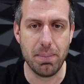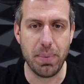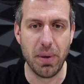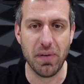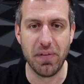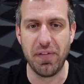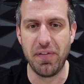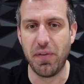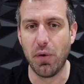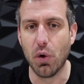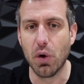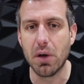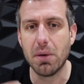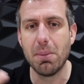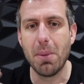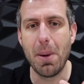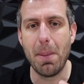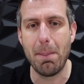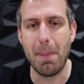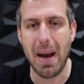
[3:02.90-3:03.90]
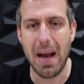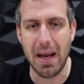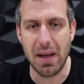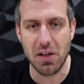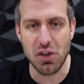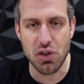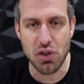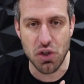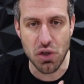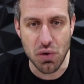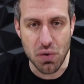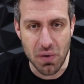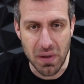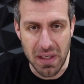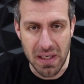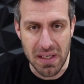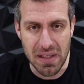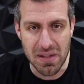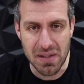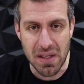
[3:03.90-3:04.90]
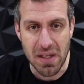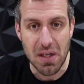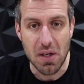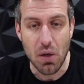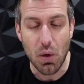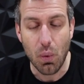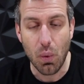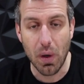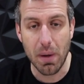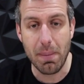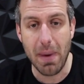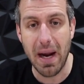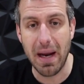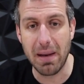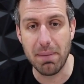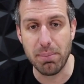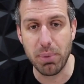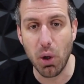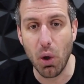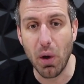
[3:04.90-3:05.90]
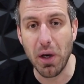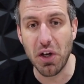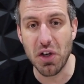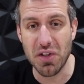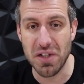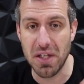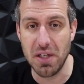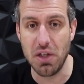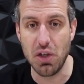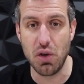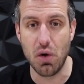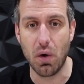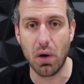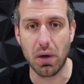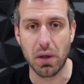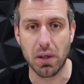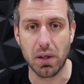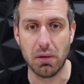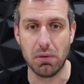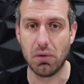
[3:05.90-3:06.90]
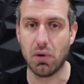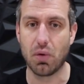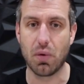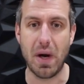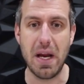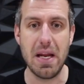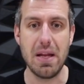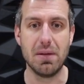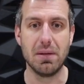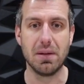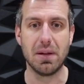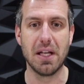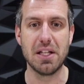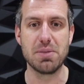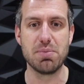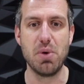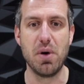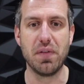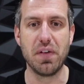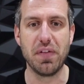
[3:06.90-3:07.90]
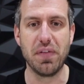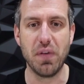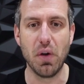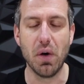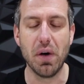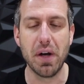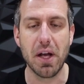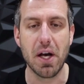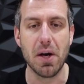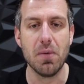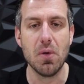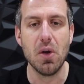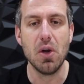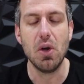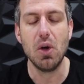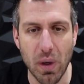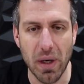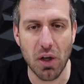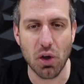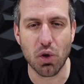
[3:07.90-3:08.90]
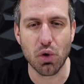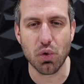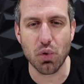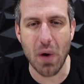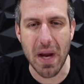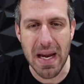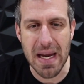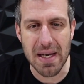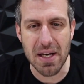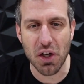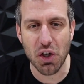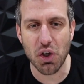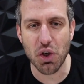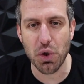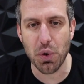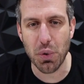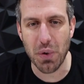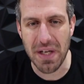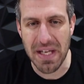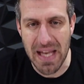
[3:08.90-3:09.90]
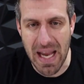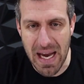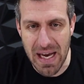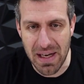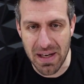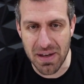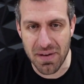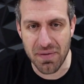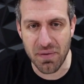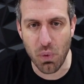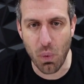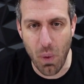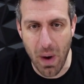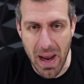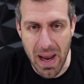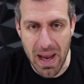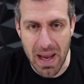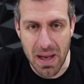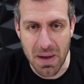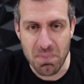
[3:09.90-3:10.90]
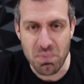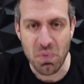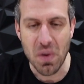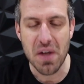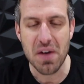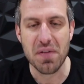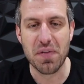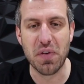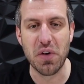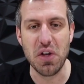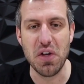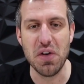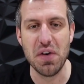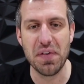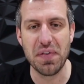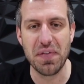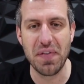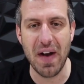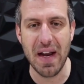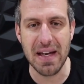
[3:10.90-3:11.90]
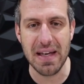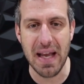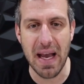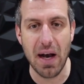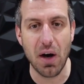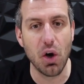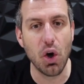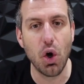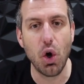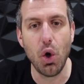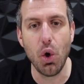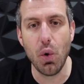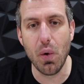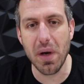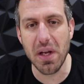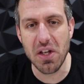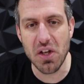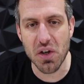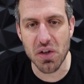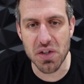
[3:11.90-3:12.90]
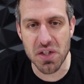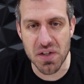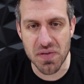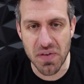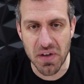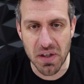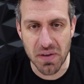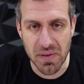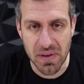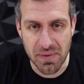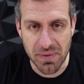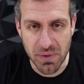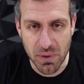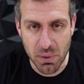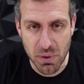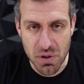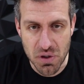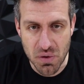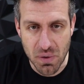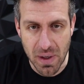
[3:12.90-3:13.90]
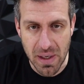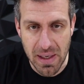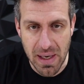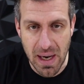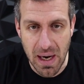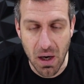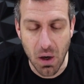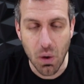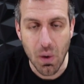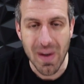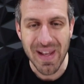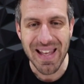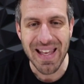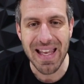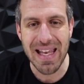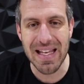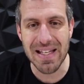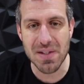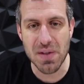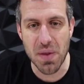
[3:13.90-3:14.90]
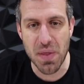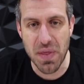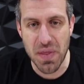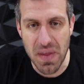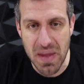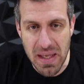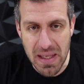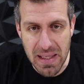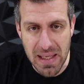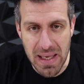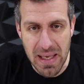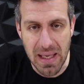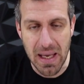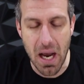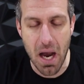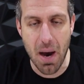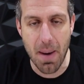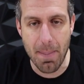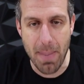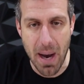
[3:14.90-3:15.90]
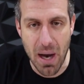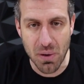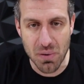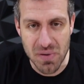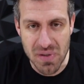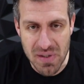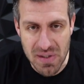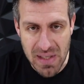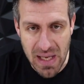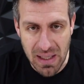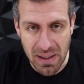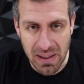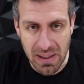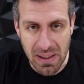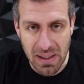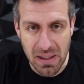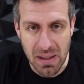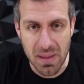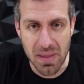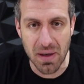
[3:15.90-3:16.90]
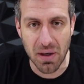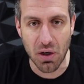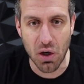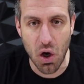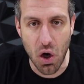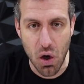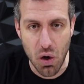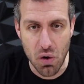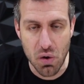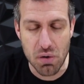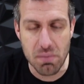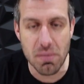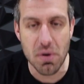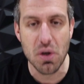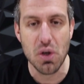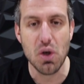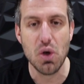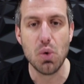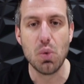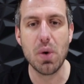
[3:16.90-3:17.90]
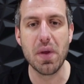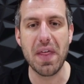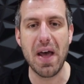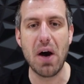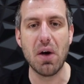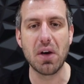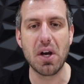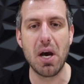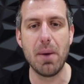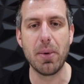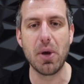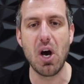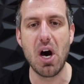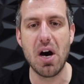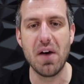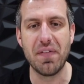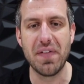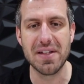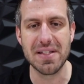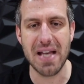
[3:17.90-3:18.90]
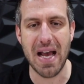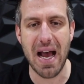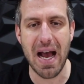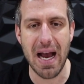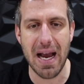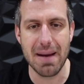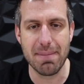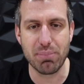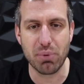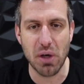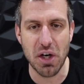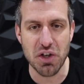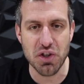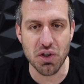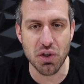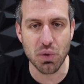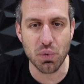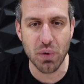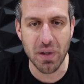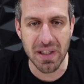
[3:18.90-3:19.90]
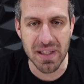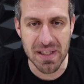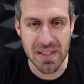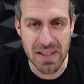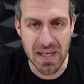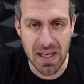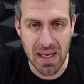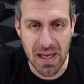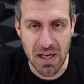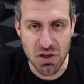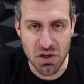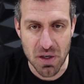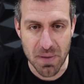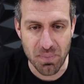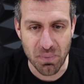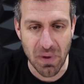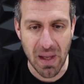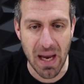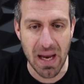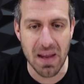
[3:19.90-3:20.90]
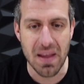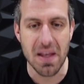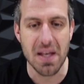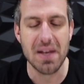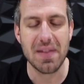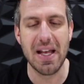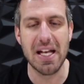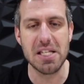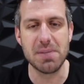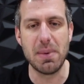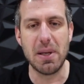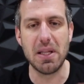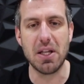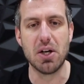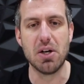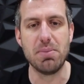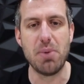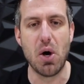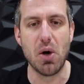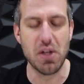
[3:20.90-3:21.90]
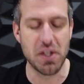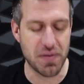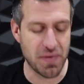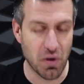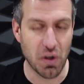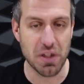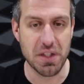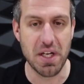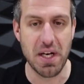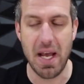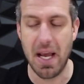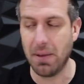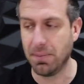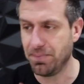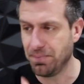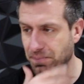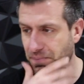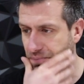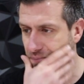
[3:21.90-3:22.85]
perform my duties where my employer's in New York. Great, let's move to Florida. What a great creative way for you to find out who in your sphere of influence right now is thinking about selling their home without coming off as a high pressure real estate agent, okay? That's my little bonus for today.